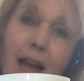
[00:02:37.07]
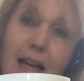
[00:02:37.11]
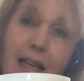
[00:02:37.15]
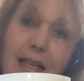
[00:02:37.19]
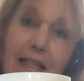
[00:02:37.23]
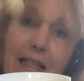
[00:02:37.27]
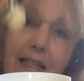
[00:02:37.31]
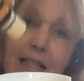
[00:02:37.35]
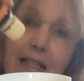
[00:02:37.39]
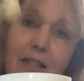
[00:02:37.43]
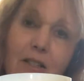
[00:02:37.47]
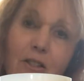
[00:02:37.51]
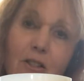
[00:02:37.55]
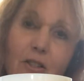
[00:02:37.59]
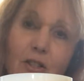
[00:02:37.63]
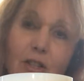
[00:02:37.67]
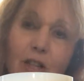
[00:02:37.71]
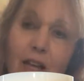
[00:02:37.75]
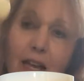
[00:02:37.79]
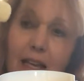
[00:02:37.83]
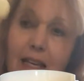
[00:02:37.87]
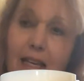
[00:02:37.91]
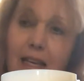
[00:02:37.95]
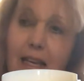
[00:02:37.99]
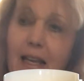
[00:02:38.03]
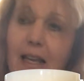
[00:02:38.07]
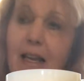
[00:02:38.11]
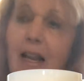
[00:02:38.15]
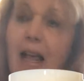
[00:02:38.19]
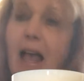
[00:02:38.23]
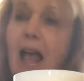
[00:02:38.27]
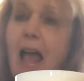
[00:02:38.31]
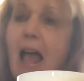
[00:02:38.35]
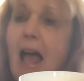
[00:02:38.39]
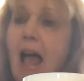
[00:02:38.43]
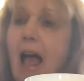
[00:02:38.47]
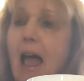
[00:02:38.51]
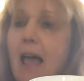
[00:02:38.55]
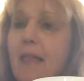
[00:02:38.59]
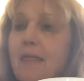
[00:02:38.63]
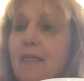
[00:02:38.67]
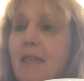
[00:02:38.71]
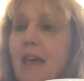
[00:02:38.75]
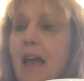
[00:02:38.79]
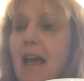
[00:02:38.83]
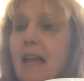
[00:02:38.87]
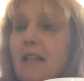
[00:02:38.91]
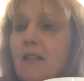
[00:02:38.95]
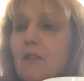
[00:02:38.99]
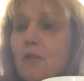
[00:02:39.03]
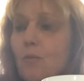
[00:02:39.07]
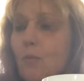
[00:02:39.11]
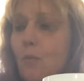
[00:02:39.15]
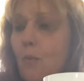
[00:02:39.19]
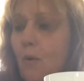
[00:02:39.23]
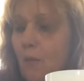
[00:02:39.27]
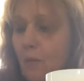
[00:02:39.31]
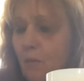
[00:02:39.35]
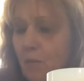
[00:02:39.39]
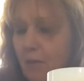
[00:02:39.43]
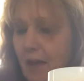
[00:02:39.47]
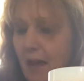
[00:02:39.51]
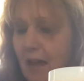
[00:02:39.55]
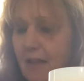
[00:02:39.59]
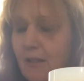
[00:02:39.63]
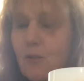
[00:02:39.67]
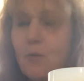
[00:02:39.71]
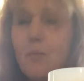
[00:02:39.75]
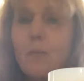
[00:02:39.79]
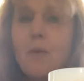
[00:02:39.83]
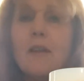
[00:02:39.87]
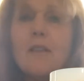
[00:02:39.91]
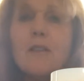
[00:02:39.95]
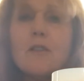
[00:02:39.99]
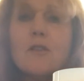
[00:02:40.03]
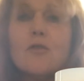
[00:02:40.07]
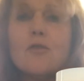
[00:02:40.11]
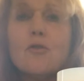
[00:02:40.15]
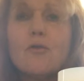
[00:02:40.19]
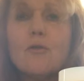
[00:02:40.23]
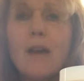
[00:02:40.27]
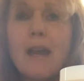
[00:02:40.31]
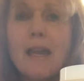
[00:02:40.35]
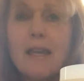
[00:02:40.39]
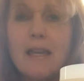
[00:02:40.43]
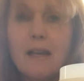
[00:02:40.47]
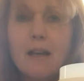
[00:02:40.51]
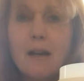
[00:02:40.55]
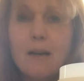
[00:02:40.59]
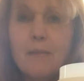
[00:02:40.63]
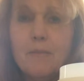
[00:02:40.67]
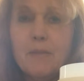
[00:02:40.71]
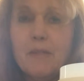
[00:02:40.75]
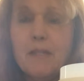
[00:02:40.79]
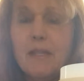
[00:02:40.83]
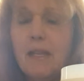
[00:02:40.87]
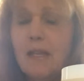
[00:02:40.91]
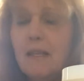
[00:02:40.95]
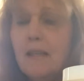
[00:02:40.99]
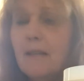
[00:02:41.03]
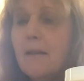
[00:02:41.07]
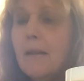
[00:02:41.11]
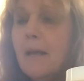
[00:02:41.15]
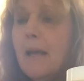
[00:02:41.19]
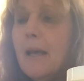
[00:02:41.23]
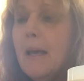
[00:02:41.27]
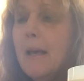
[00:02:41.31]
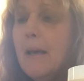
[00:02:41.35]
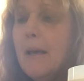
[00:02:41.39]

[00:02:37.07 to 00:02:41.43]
I didn't shake it, and that's where the tray comes in,